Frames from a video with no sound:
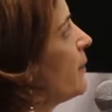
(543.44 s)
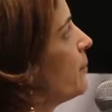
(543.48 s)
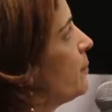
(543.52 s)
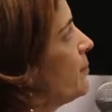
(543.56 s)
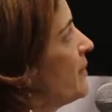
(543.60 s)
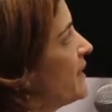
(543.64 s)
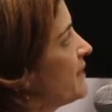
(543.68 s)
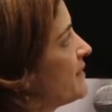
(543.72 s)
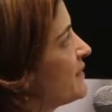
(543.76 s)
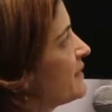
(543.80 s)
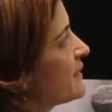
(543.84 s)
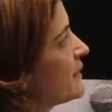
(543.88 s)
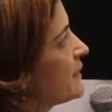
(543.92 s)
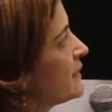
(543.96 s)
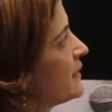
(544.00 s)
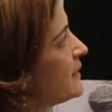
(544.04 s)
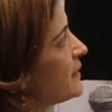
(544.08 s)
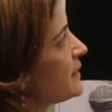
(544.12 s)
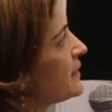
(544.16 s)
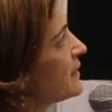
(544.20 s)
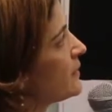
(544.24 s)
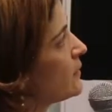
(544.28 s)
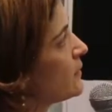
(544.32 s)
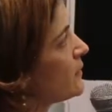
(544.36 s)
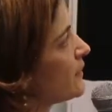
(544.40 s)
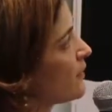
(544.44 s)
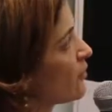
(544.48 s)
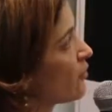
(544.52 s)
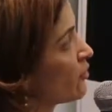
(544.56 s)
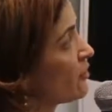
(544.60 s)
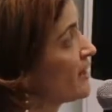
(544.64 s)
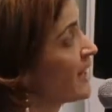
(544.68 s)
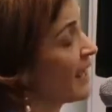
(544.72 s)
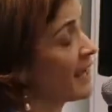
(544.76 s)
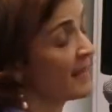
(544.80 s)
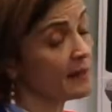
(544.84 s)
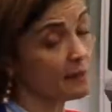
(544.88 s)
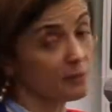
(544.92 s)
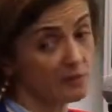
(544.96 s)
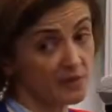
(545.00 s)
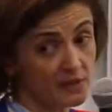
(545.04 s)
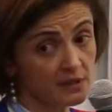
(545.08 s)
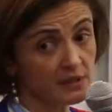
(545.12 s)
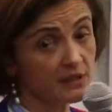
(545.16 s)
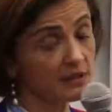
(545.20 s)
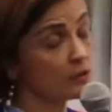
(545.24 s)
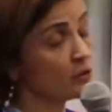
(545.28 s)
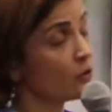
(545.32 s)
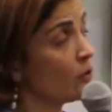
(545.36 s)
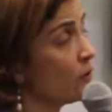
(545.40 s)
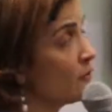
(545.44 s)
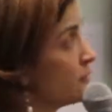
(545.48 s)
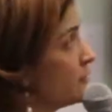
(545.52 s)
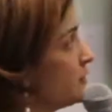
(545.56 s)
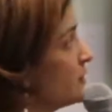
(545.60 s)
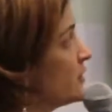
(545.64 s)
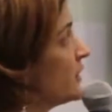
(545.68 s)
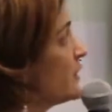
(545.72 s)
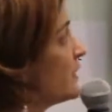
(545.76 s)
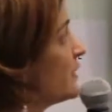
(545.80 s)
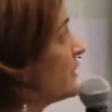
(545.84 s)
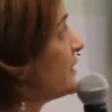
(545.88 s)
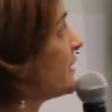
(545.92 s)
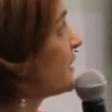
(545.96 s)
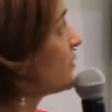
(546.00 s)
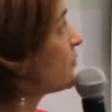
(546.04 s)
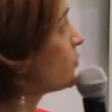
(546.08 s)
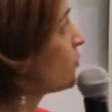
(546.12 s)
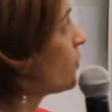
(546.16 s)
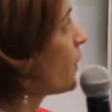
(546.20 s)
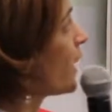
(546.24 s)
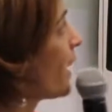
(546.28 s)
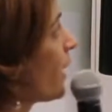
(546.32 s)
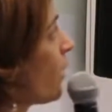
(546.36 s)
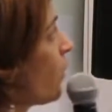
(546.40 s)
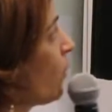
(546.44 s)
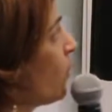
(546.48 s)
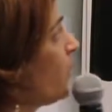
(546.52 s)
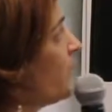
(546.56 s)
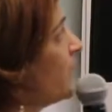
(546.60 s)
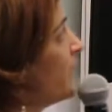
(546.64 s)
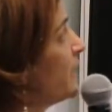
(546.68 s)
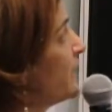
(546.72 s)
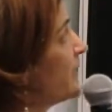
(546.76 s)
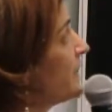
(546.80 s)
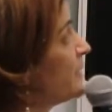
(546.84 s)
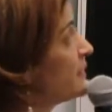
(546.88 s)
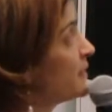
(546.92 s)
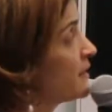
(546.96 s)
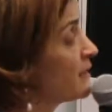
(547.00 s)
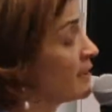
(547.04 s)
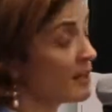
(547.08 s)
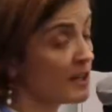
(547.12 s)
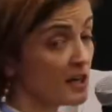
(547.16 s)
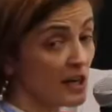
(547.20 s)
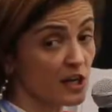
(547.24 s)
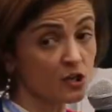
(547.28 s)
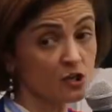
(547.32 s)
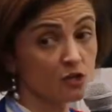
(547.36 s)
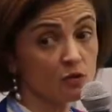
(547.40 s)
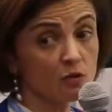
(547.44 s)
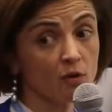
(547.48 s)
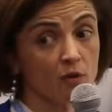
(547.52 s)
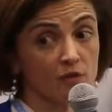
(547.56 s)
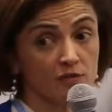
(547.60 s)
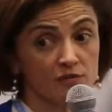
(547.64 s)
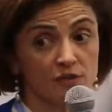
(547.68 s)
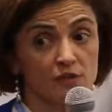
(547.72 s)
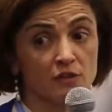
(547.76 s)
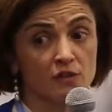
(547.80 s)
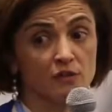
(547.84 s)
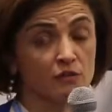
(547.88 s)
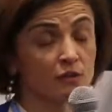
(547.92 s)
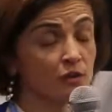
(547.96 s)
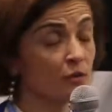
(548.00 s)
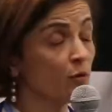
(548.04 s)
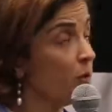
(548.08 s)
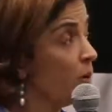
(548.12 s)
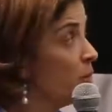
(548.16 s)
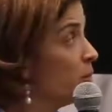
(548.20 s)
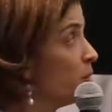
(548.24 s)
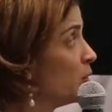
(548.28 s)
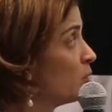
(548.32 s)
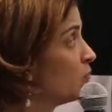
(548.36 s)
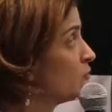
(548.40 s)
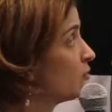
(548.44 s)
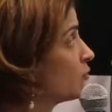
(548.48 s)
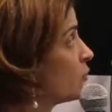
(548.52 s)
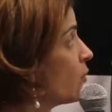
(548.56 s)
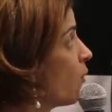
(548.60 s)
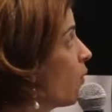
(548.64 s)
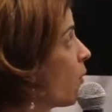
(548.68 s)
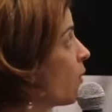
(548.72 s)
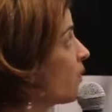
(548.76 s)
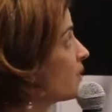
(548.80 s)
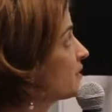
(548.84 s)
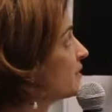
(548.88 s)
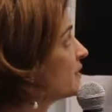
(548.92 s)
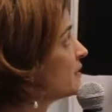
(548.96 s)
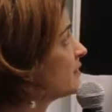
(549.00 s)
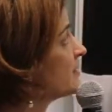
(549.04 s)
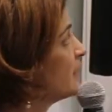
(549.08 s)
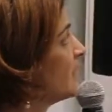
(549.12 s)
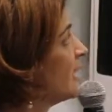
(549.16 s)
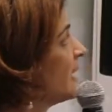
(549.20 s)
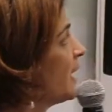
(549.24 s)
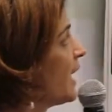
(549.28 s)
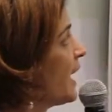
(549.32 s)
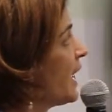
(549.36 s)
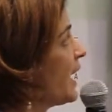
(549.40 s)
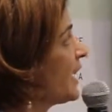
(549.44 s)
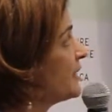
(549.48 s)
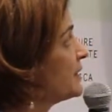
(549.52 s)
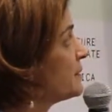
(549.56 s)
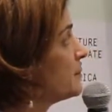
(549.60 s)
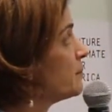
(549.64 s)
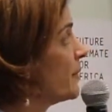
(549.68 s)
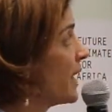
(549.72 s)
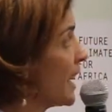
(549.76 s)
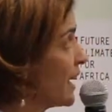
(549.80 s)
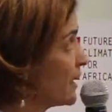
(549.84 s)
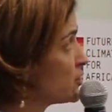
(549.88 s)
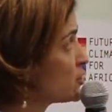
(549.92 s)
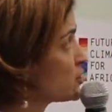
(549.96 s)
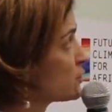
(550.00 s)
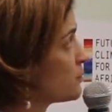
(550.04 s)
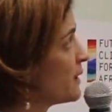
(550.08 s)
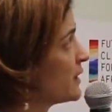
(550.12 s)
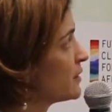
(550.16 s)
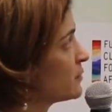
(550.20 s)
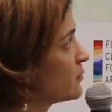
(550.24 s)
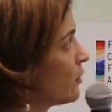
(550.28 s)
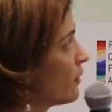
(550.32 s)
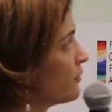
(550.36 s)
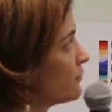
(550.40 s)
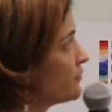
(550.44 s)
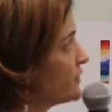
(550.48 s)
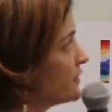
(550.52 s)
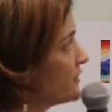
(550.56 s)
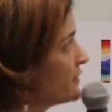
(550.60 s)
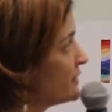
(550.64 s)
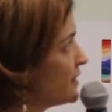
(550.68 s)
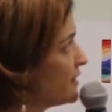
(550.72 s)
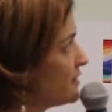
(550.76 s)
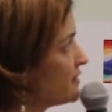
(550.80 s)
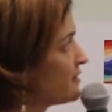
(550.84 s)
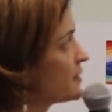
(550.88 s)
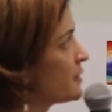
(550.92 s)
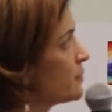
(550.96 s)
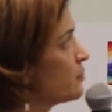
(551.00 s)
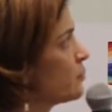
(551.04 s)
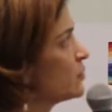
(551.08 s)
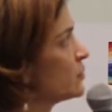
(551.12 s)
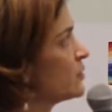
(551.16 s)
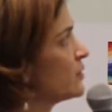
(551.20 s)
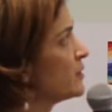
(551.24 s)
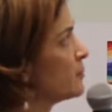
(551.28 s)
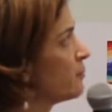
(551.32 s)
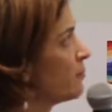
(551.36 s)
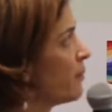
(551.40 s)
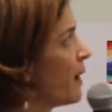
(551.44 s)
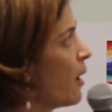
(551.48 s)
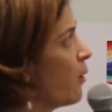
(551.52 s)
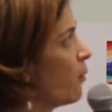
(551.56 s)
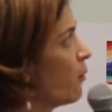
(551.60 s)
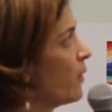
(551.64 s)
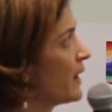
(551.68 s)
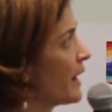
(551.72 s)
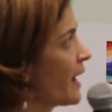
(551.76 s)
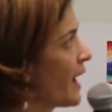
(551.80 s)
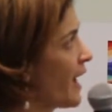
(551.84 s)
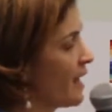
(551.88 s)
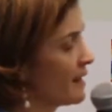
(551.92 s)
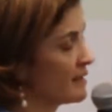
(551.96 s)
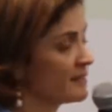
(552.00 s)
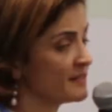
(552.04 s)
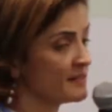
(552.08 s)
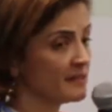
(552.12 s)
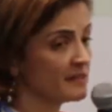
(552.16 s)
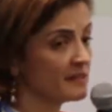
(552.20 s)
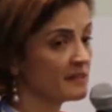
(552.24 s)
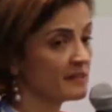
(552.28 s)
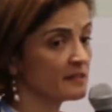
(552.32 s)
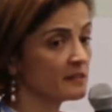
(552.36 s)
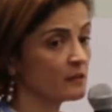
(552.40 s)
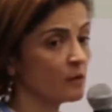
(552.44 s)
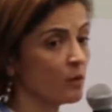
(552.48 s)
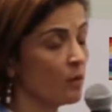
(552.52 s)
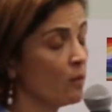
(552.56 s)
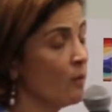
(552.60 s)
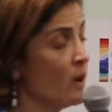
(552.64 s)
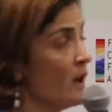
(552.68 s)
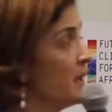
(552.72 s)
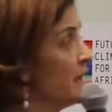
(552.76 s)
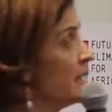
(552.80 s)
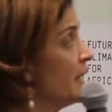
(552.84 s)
basically reliability of the grid as well, integration of the renewable source, and management of the distributed power assets. So